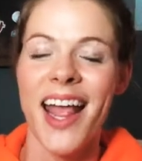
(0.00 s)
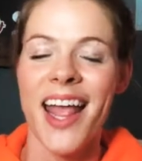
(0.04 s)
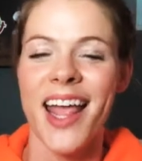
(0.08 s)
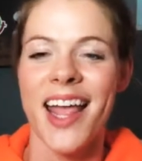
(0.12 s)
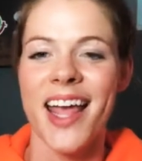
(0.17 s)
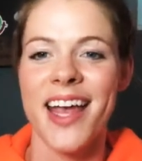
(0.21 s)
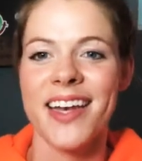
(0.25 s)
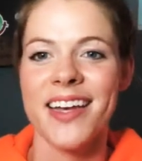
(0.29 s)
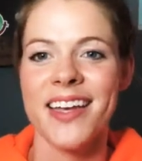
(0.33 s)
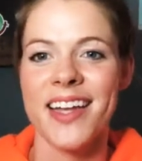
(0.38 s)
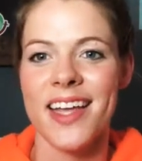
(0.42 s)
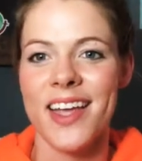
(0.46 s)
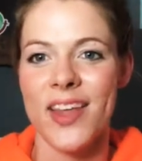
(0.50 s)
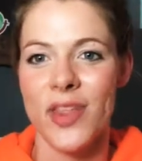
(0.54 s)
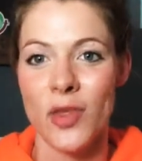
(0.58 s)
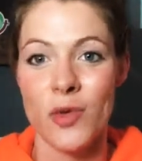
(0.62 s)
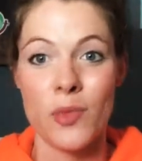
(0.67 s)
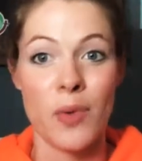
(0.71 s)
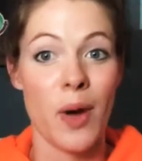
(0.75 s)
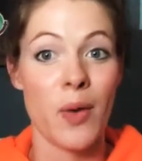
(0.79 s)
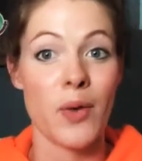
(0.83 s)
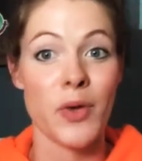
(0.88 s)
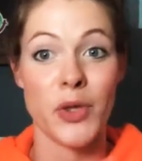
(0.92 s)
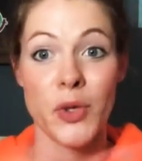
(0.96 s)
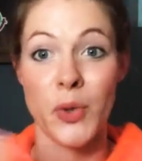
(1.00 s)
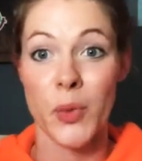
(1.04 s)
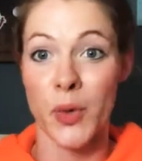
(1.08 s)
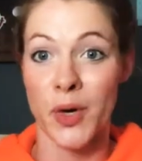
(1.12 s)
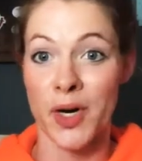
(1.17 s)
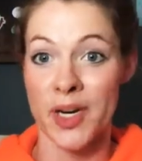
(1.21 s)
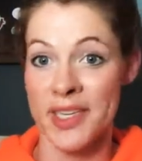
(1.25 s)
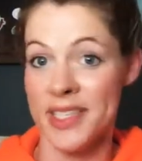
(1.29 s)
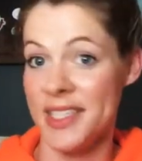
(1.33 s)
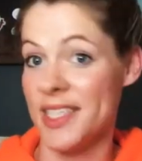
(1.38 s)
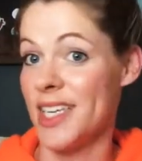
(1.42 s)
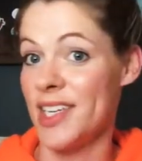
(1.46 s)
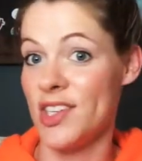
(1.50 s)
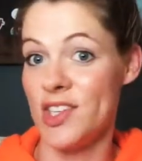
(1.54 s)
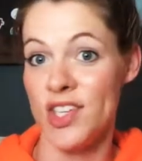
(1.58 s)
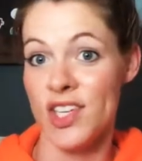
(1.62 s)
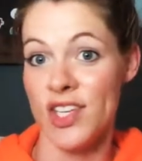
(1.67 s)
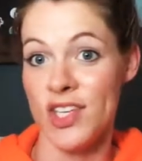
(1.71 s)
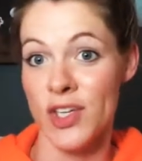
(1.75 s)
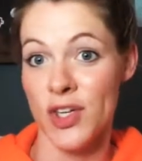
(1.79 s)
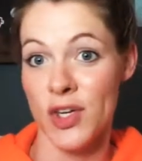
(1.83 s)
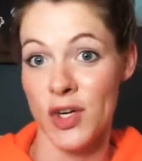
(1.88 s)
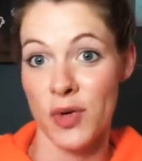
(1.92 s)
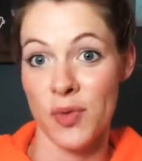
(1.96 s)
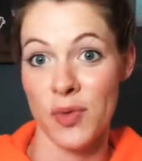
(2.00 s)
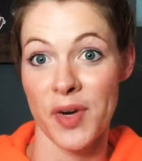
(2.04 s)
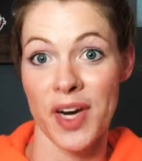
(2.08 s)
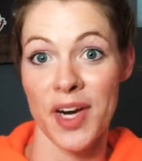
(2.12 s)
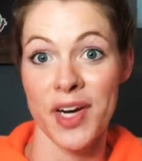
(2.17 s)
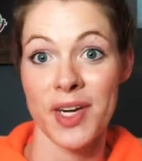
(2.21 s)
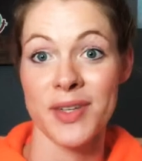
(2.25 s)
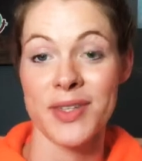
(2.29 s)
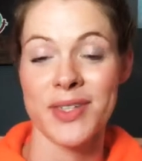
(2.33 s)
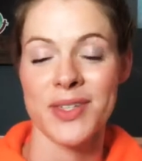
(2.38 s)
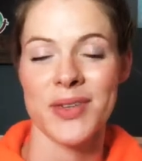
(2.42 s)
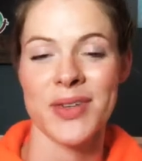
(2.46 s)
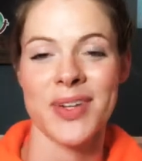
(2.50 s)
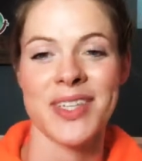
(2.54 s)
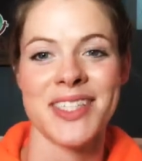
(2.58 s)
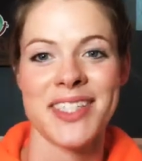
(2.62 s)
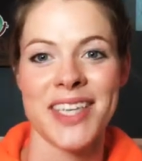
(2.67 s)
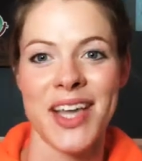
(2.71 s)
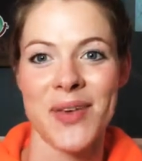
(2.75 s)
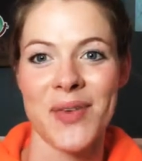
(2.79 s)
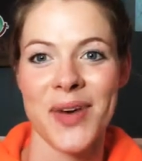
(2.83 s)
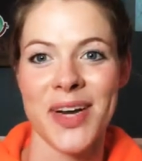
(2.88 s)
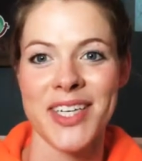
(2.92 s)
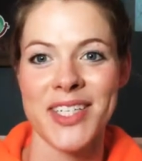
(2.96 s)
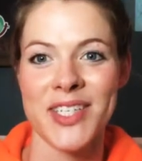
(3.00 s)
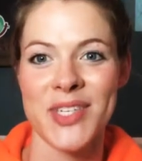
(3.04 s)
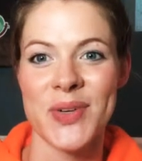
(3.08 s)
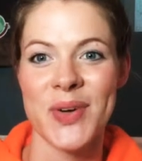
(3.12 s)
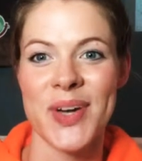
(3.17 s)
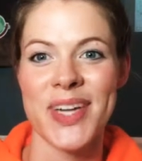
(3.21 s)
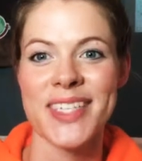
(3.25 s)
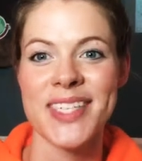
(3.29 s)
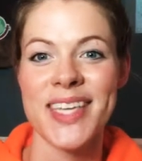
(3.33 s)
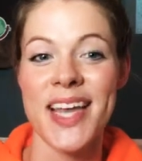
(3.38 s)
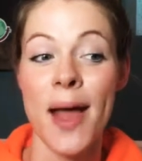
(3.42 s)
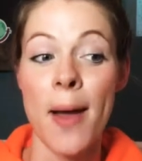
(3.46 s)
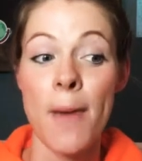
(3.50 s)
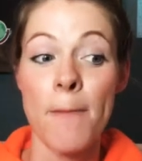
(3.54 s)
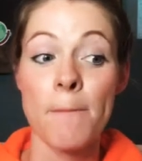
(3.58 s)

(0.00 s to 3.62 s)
and throughout your teaching career. So let's get right to it.